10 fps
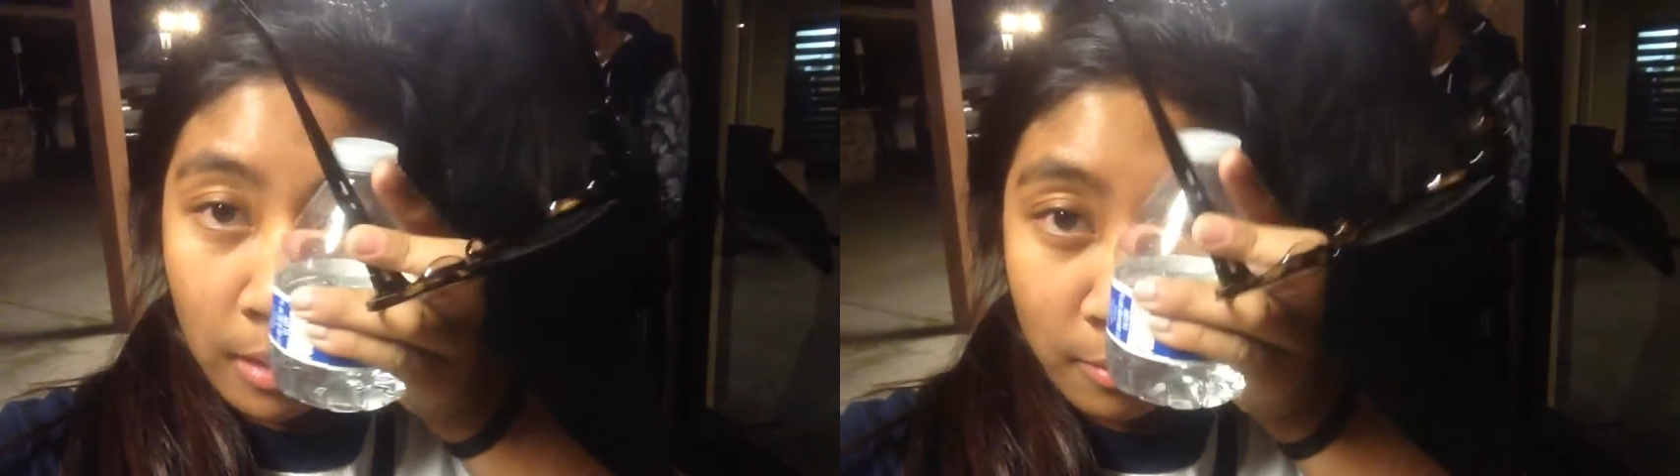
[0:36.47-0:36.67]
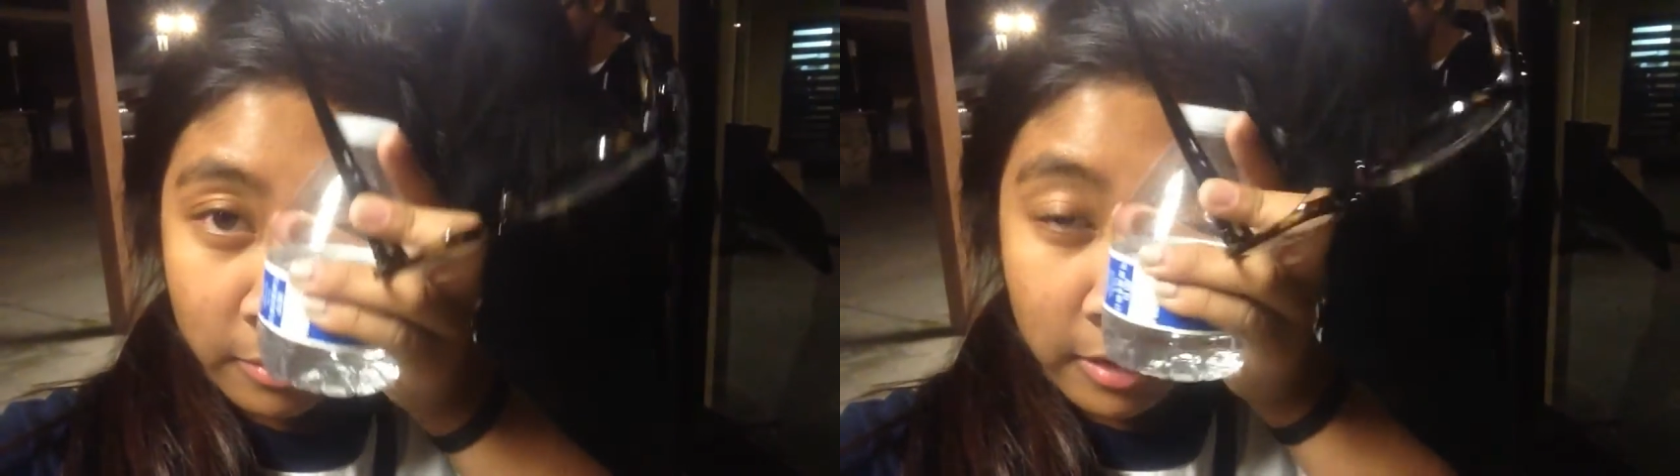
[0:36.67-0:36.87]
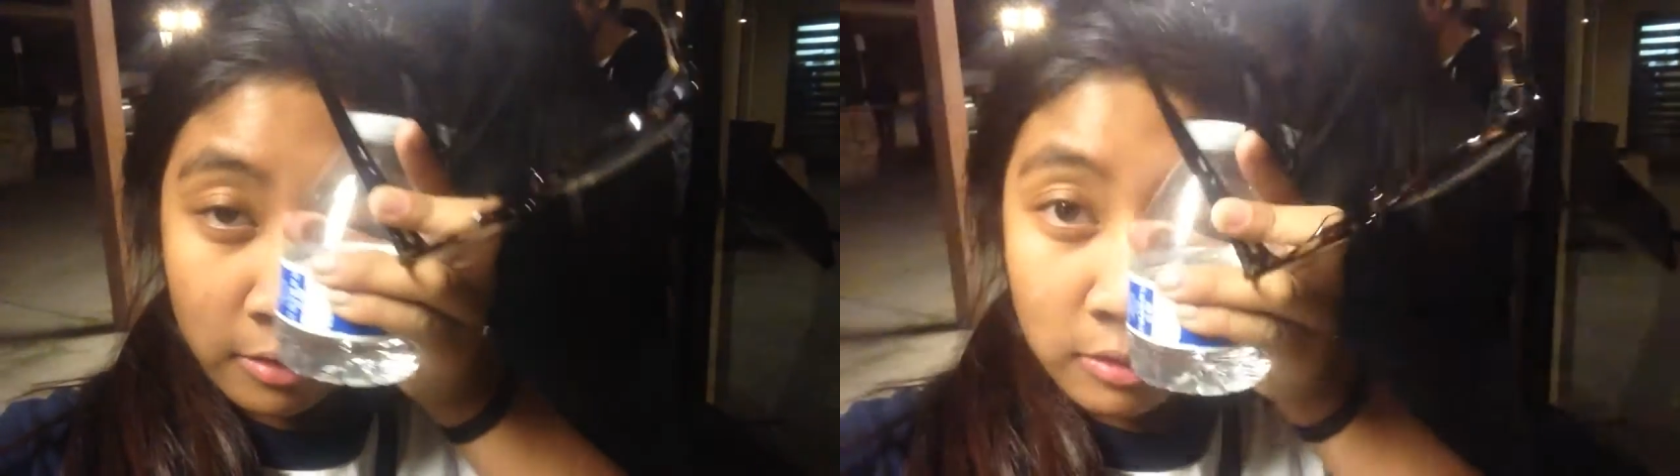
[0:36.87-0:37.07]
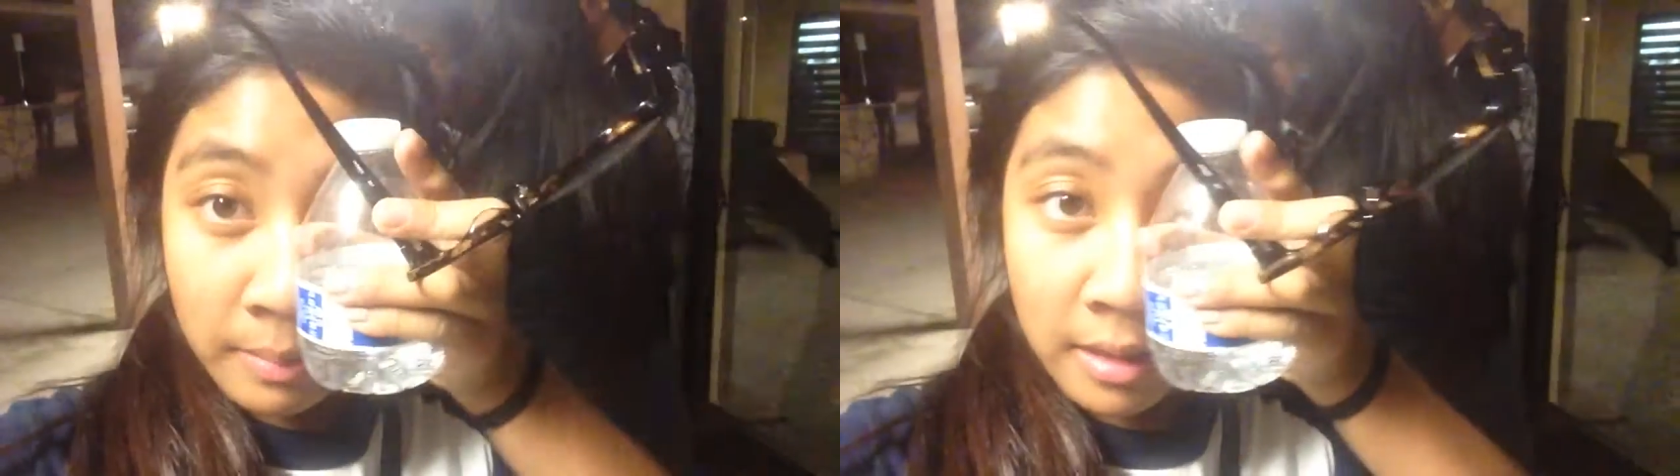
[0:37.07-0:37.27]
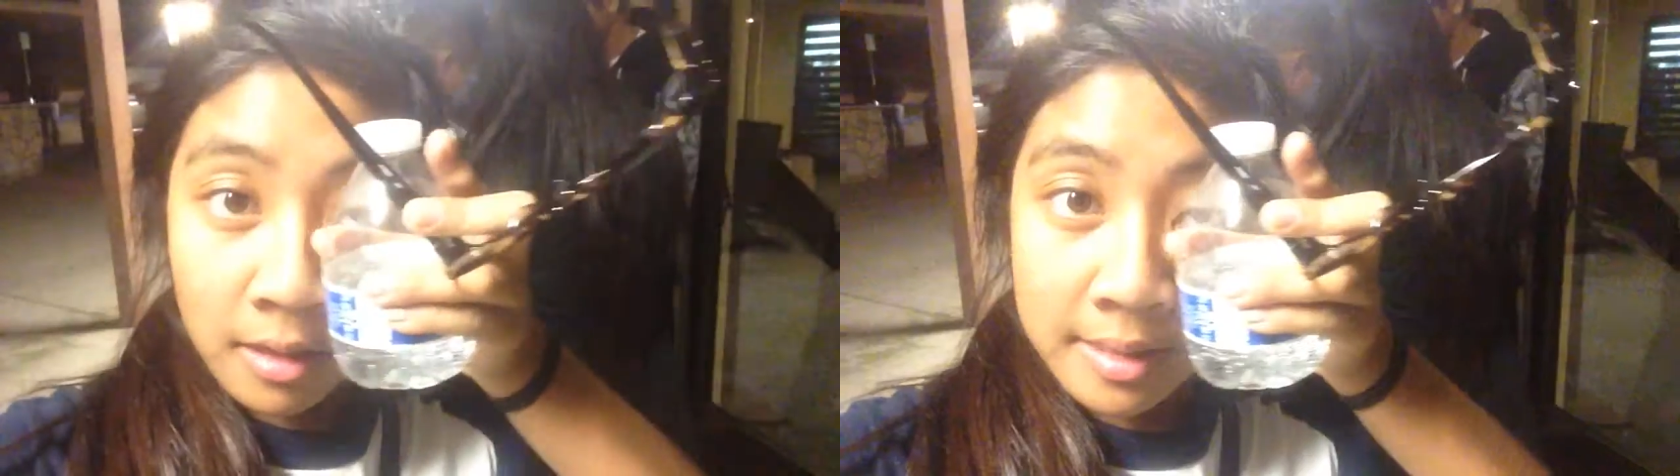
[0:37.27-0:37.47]
probably go
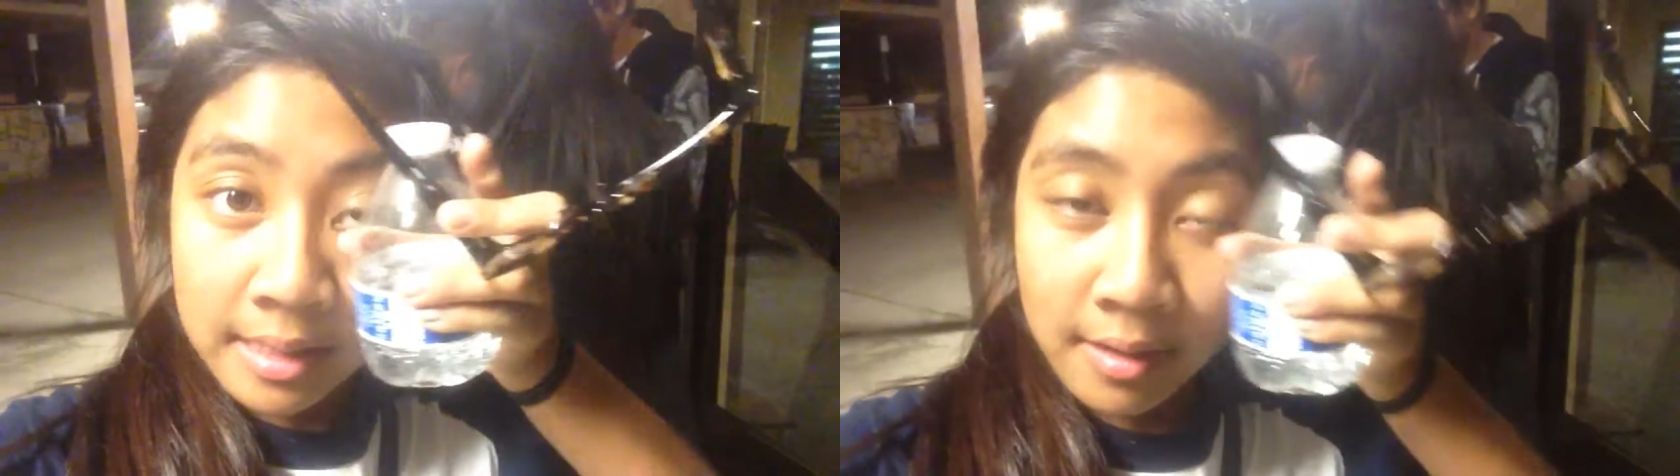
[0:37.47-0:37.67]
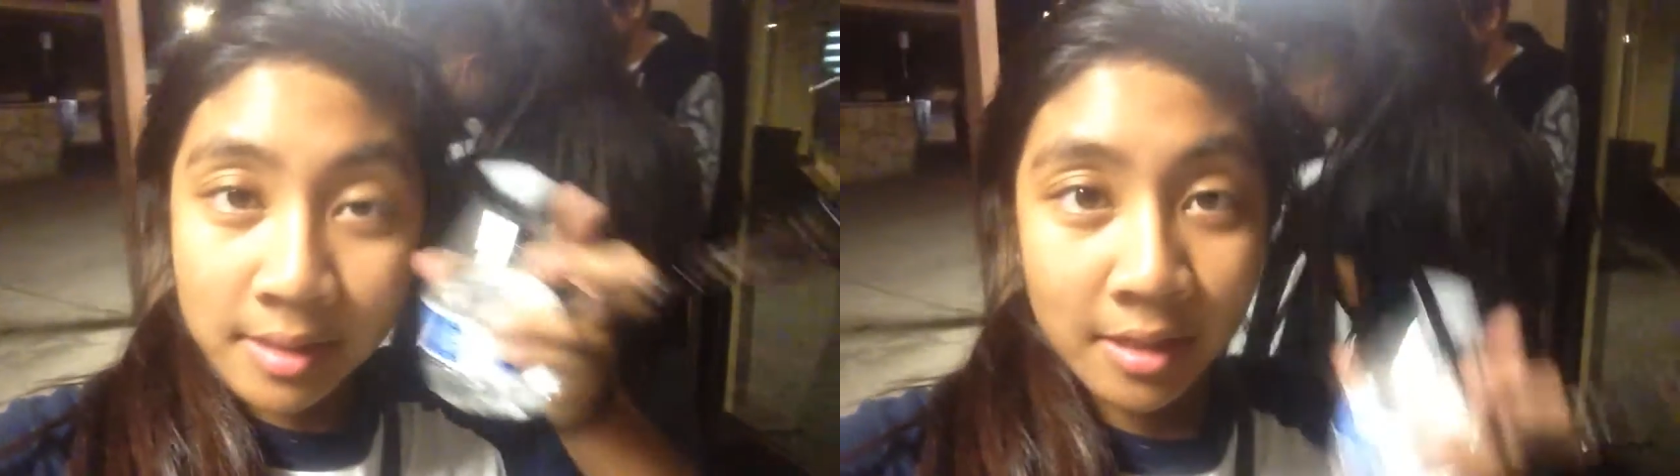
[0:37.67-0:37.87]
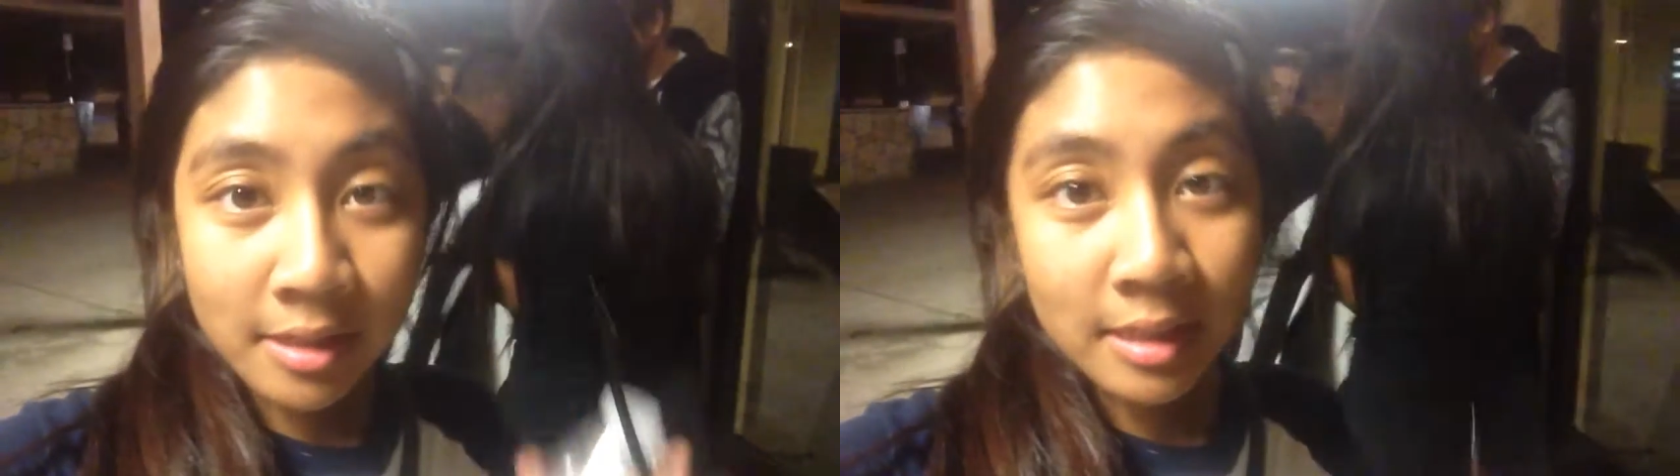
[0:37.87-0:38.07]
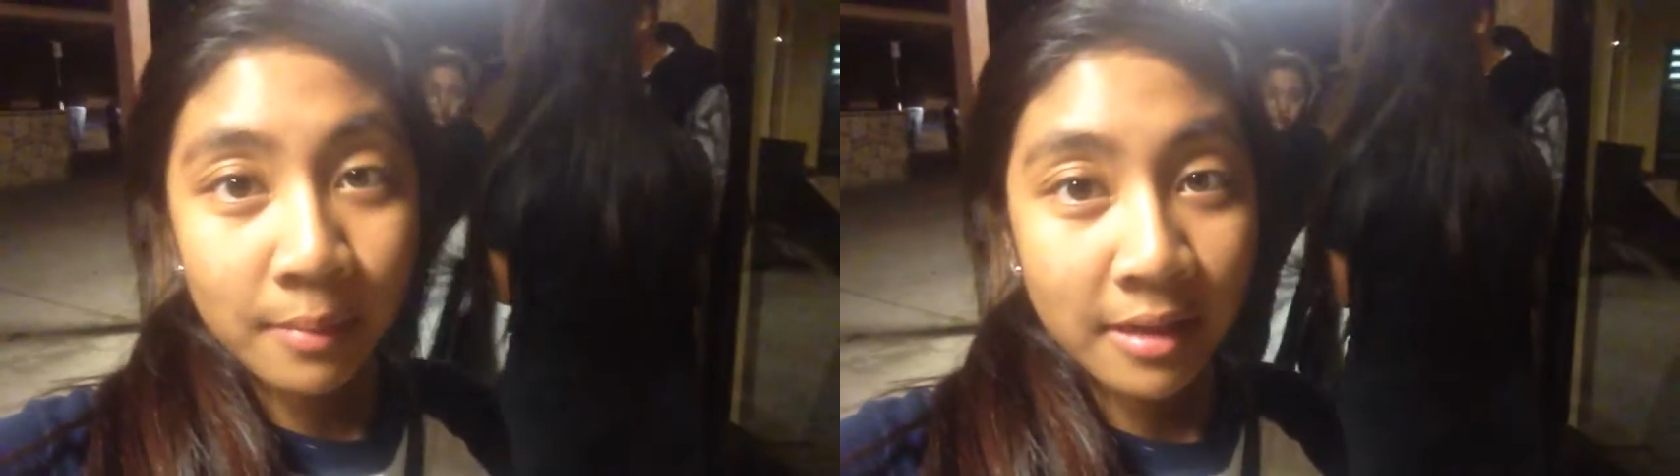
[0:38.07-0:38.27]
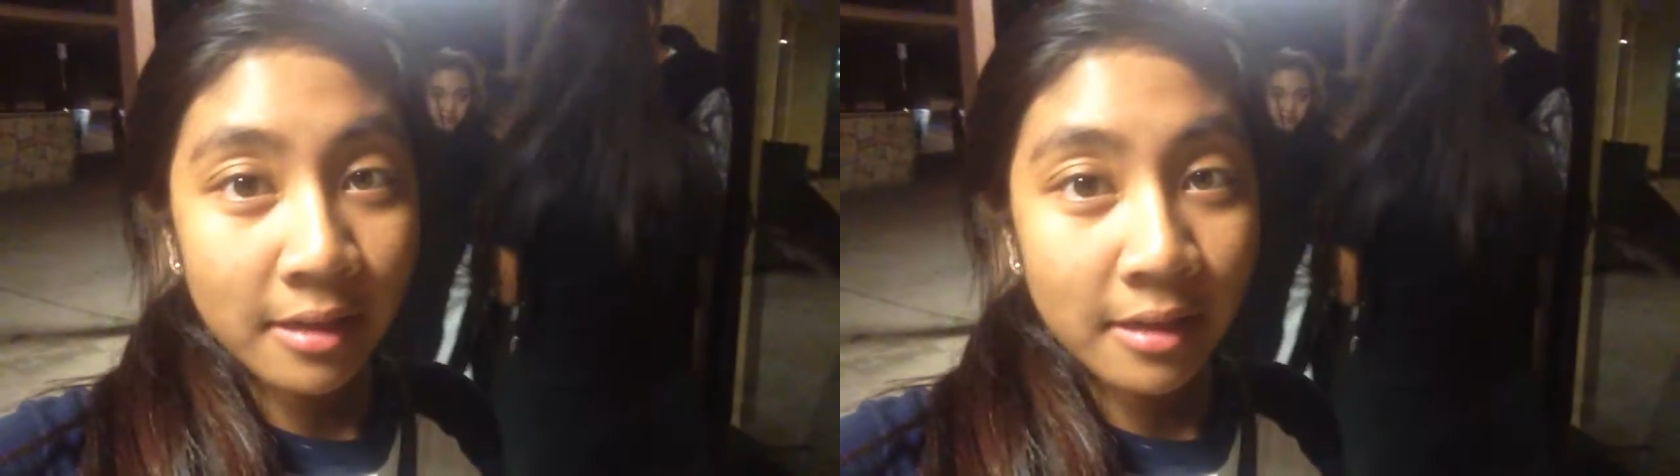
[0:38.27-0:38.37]
to my aunt's house because it's my